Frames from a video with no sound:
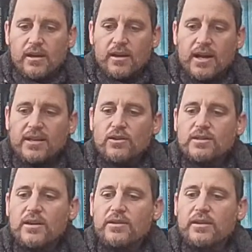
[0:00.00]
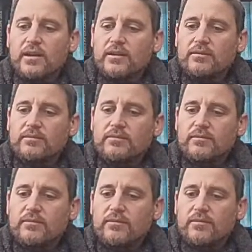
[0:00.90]
God knows everything.
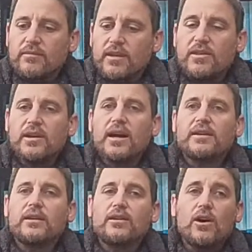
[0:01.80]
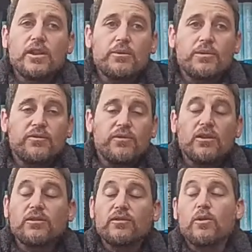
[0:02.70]
You think God didn't know they would fall
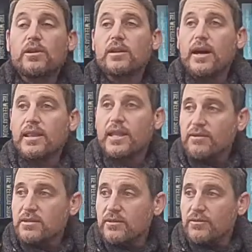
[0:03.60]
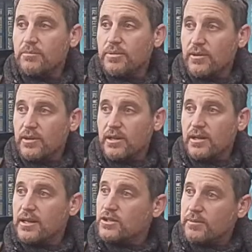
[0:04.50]
to 49 levels of impurity in
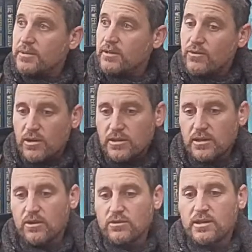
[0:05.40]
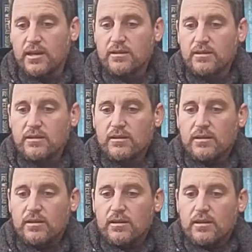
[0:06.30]
Egypt? Of course He knows that.
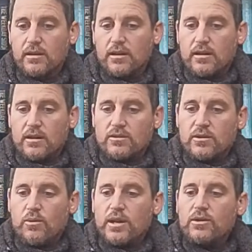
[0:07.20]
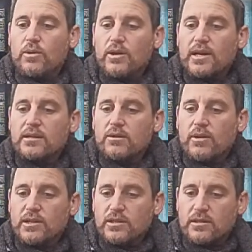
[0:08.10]
So what are you asking
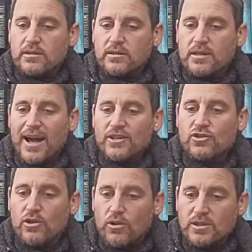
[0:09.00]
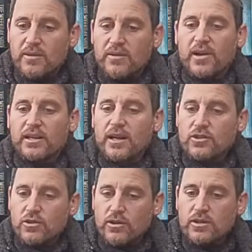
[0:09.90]
questions? God chose them. The fact God
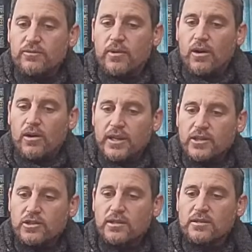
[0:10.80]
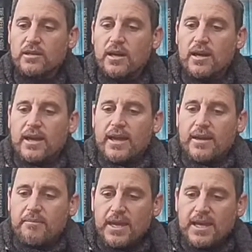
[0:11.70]
chose them from all nations
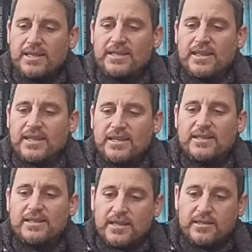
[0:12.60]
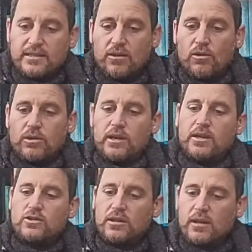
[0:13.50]
It means that this is a holy
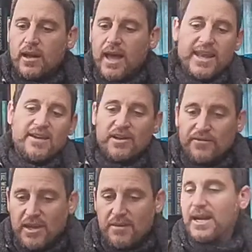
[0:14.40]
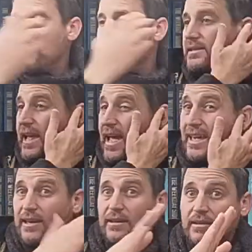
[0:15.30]
nation. And even if they make a
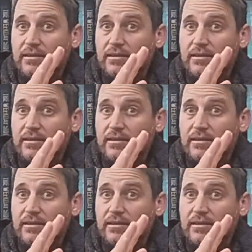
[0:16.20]
mistake,